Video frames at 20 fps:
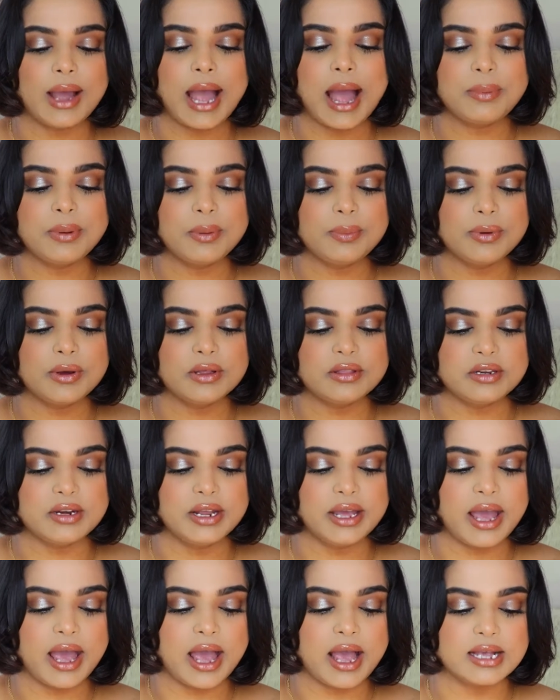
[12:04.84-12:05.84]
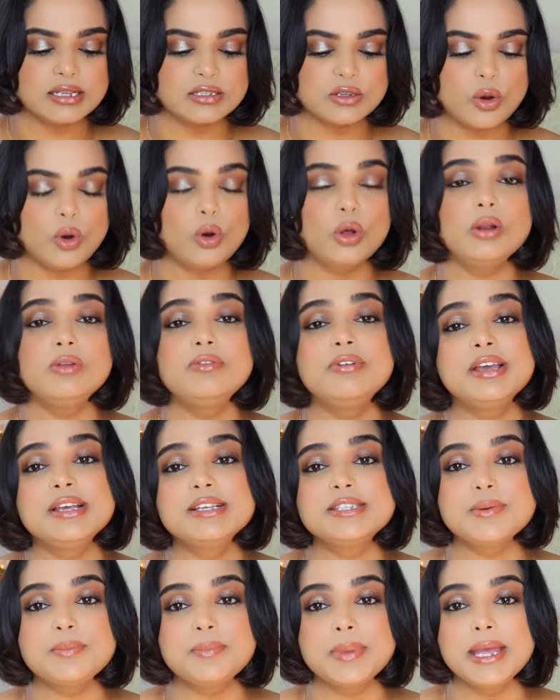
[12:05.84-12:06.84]
Happy Birthday has
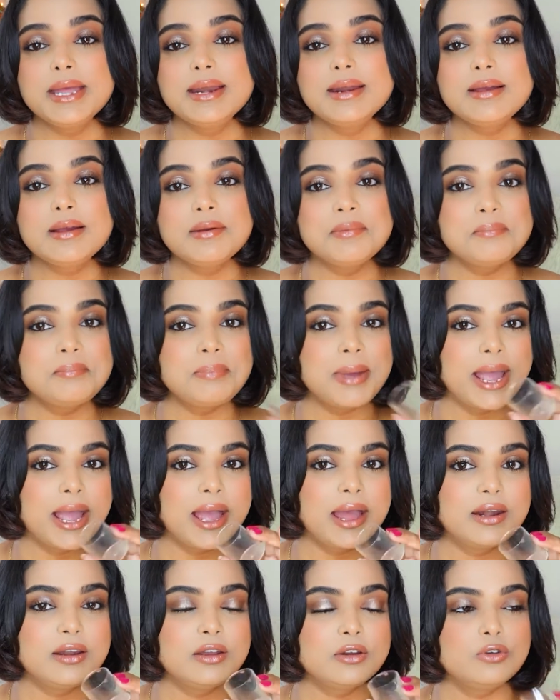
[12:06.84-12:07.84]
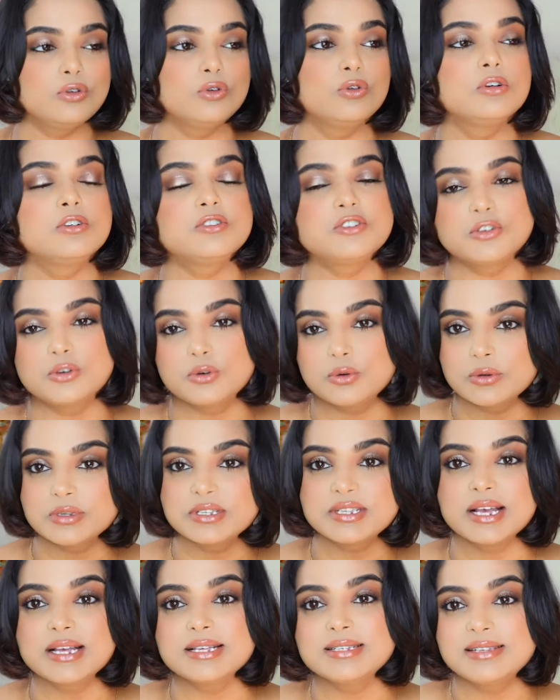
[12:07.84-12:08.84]
always been compared to Shirra
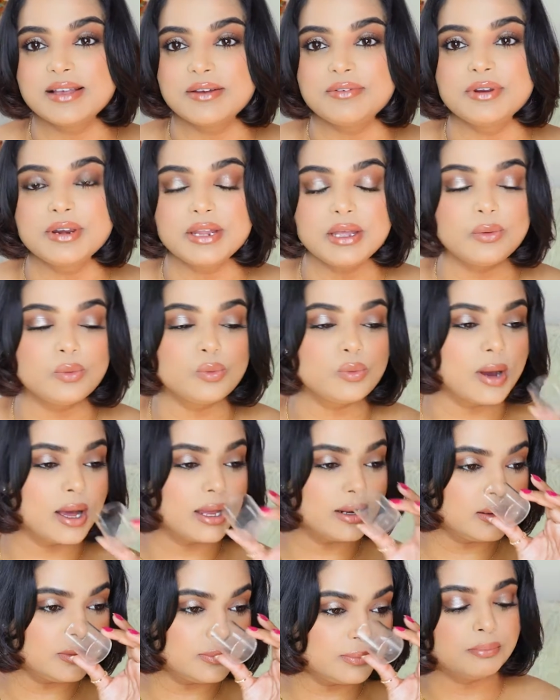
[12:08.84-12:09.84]
71,